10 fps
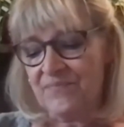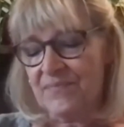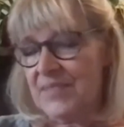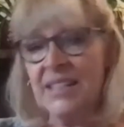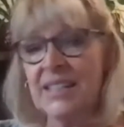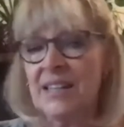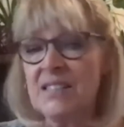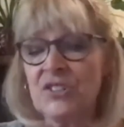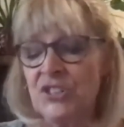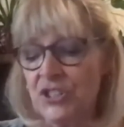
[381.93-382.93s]
And he
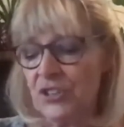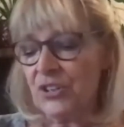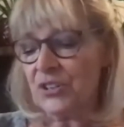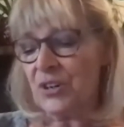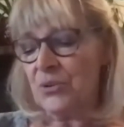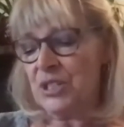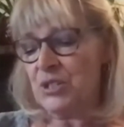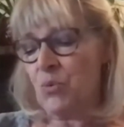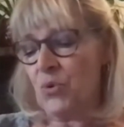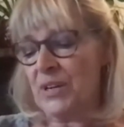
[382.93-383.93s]
doesn't sugarcoat his
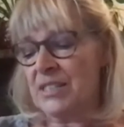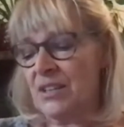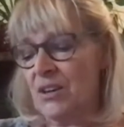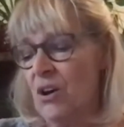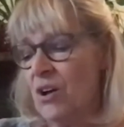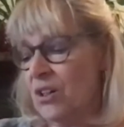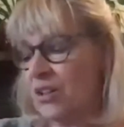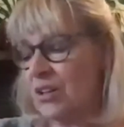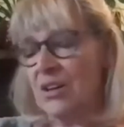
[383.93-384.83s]
warnings at all.